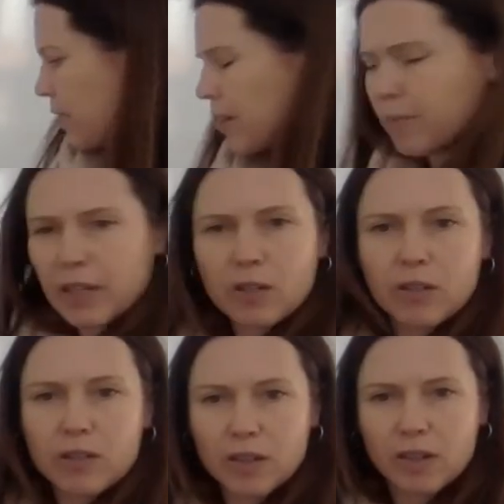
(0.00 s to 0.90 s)

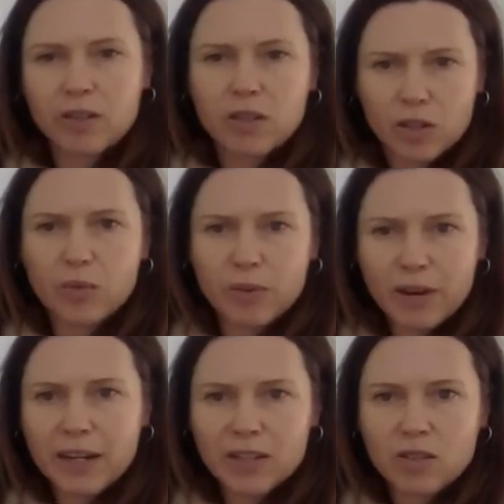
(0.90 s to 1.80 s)
because a circle with
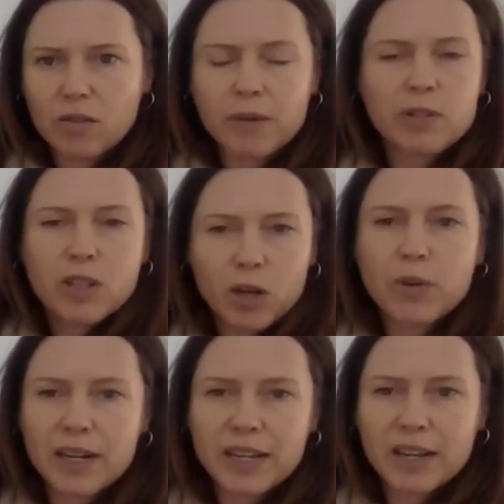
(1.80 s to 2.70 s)
radius 3 was nowhere
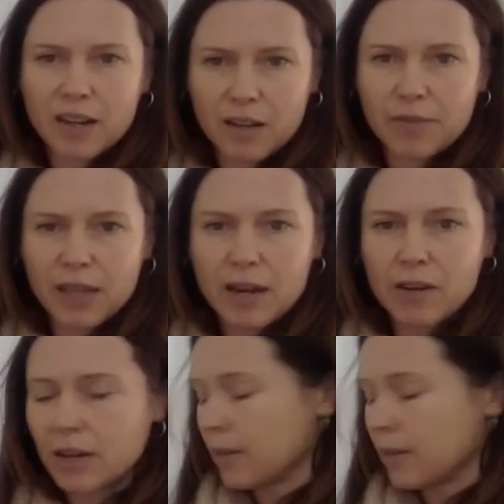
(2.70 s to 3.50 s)
near half the area.